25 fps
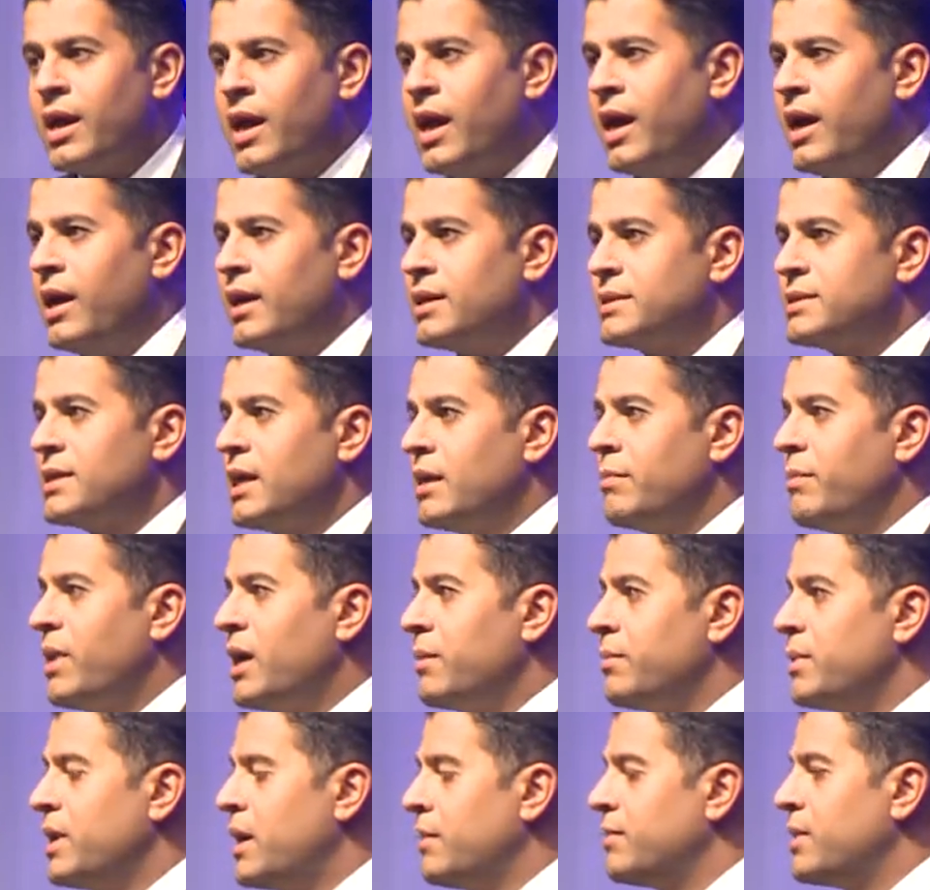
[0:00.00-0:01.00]

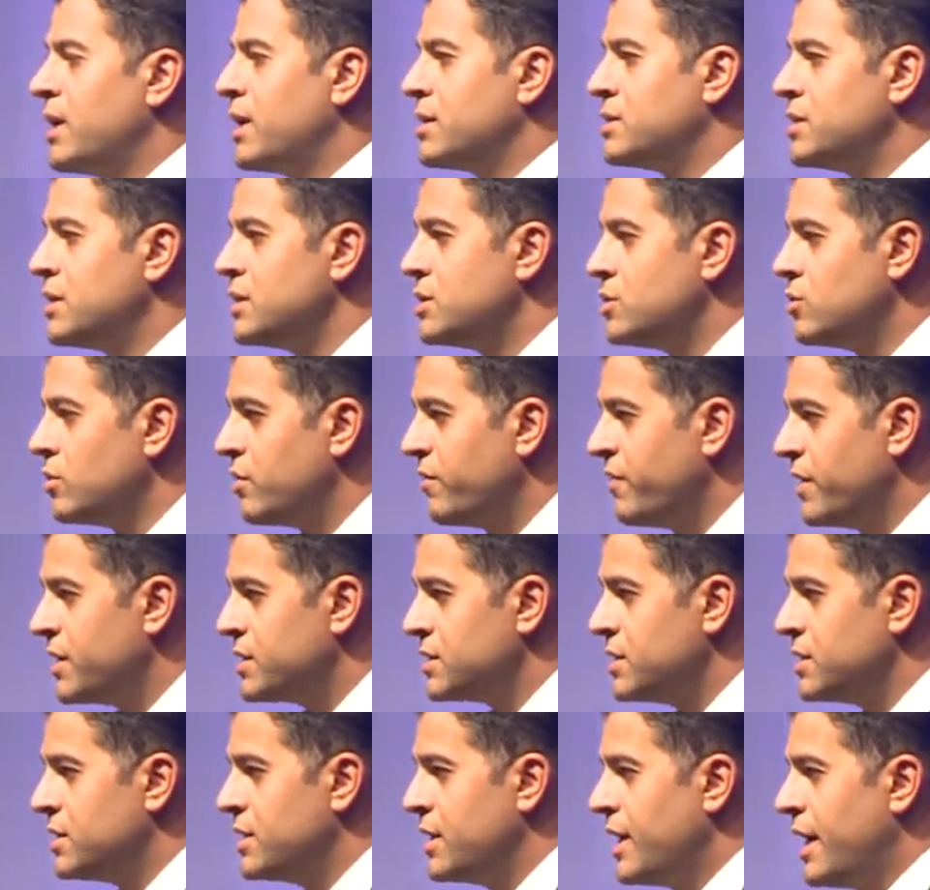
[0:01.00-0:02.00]
Salman bin Abdulaziz
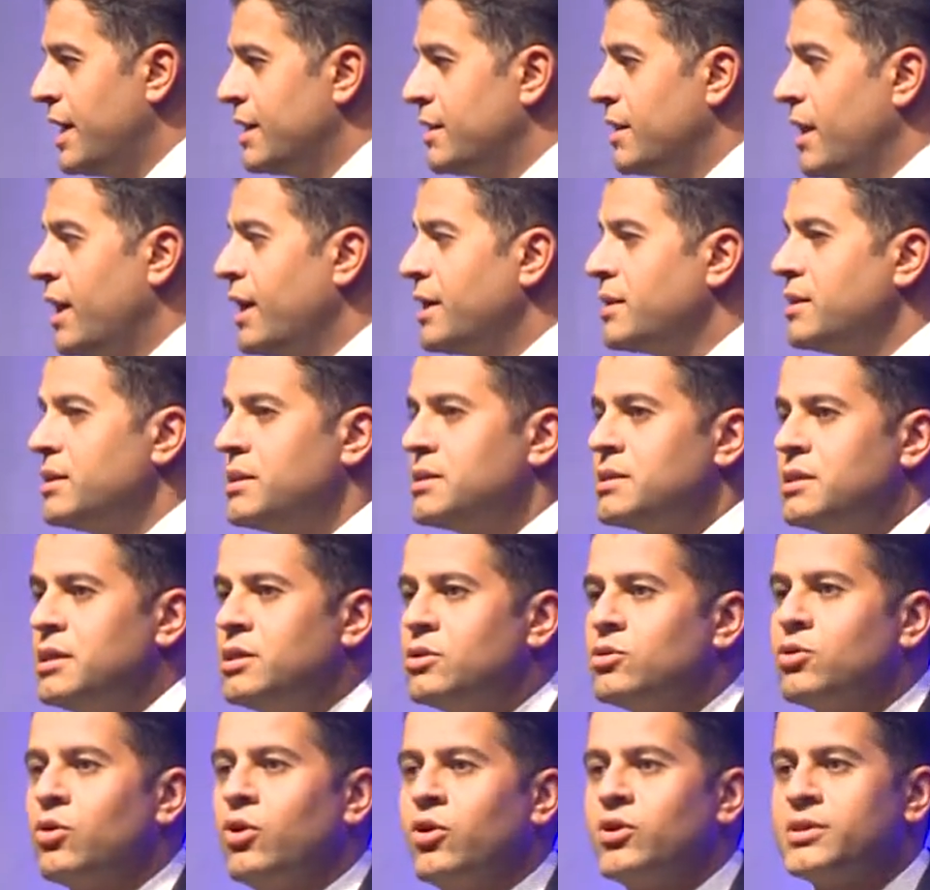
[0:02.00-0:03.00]
University and
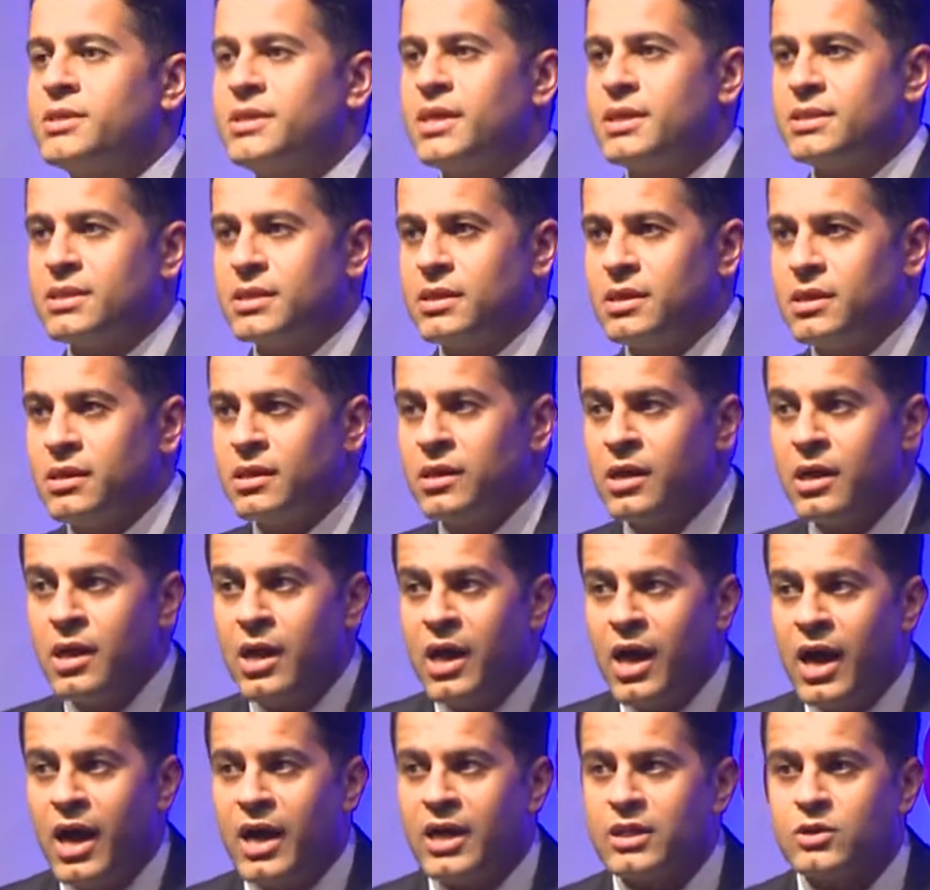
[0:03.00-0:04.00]
IDC to host us here,
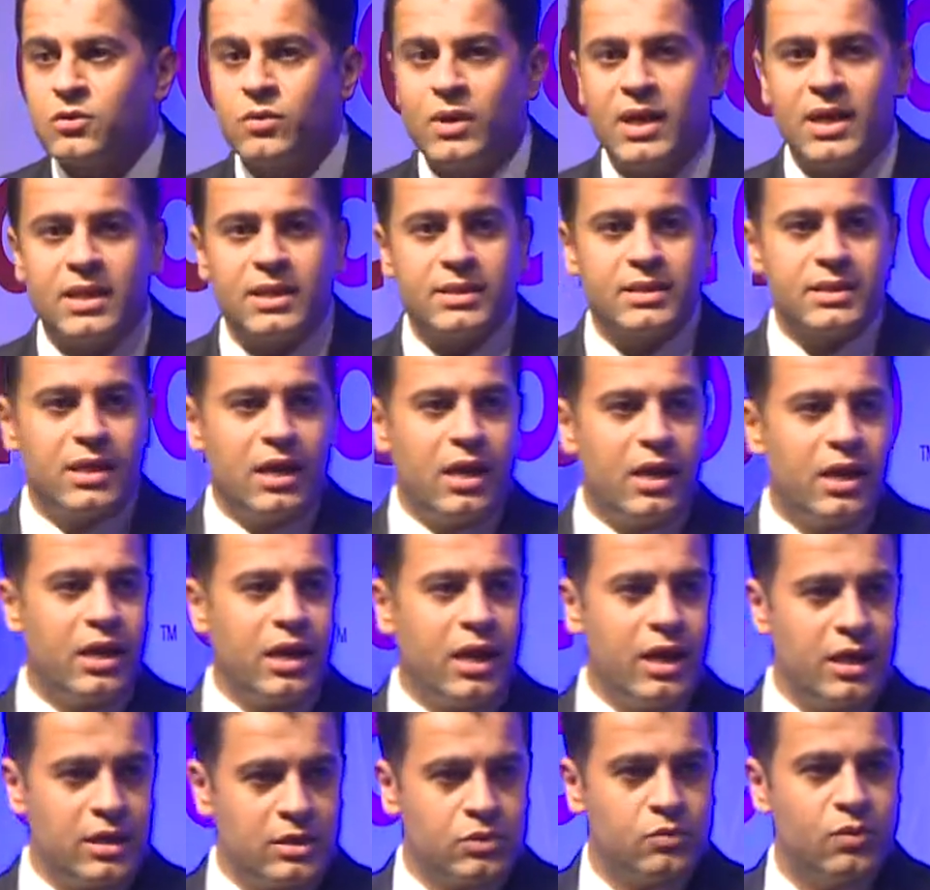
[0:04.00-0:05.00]
as well
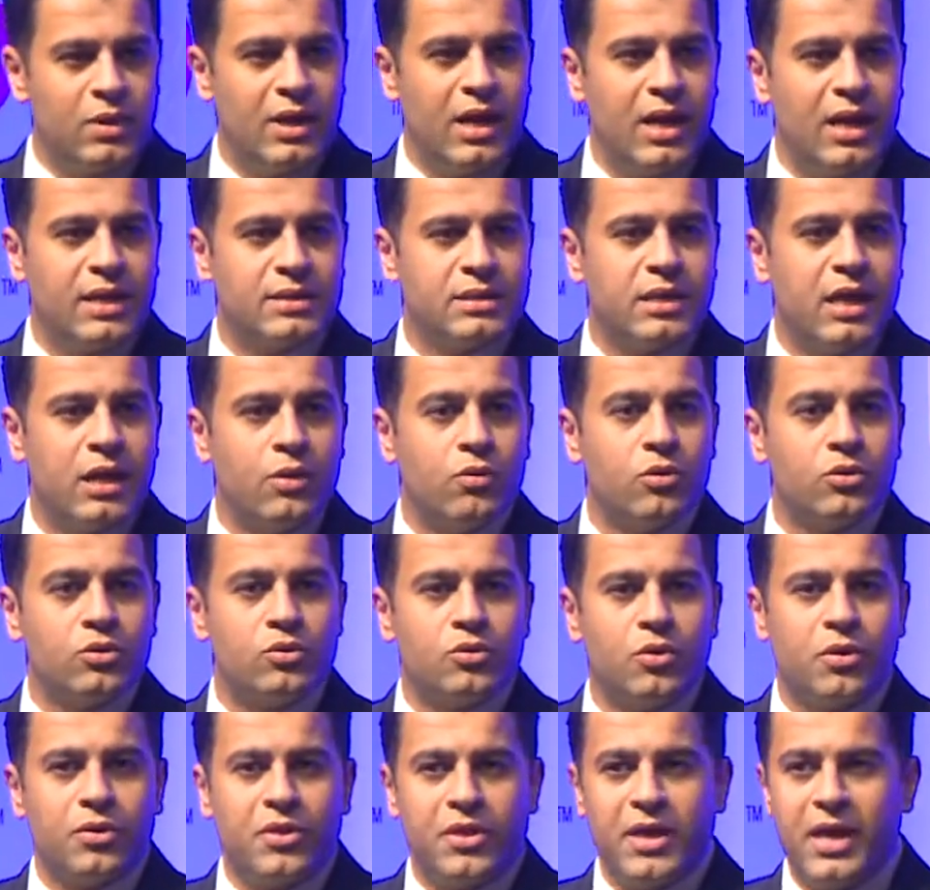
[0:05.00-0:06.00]
as I
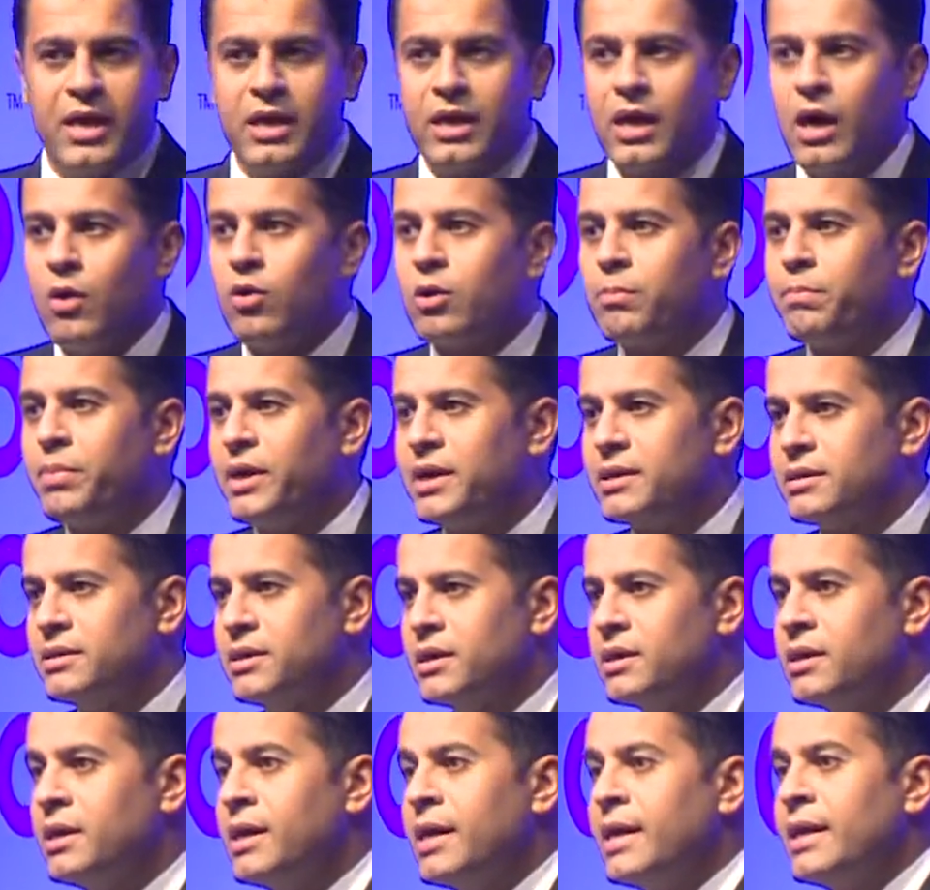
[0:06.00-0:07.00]
want to thank our
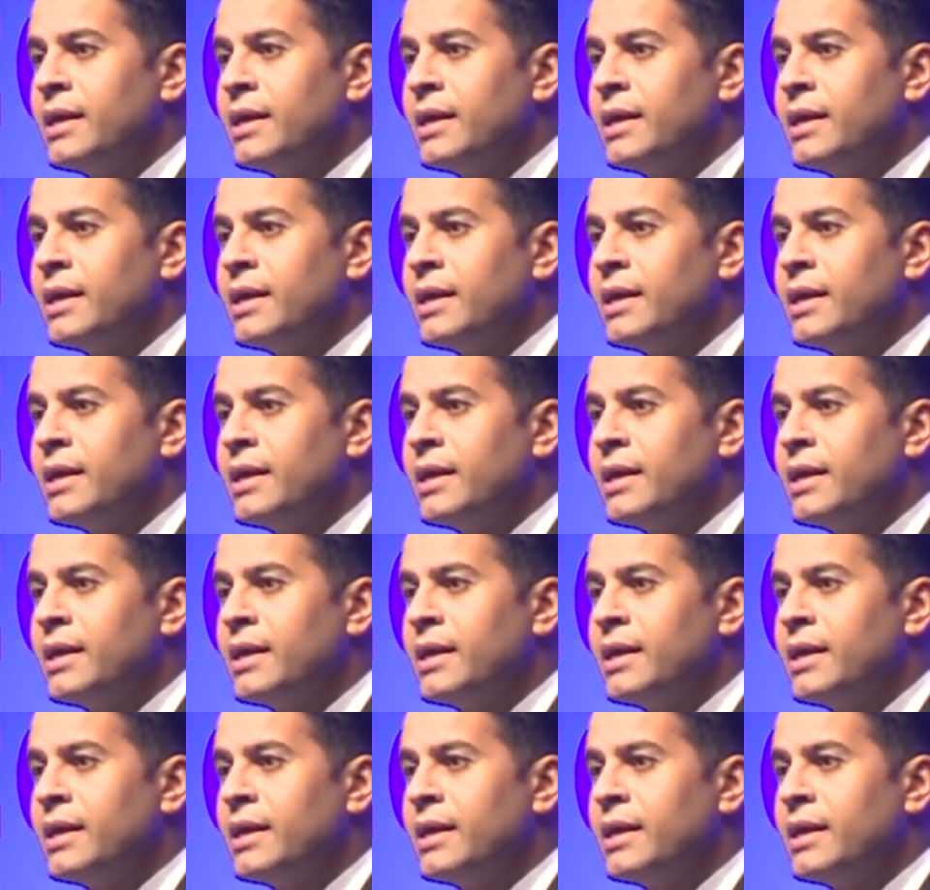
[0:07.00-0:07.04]
partner,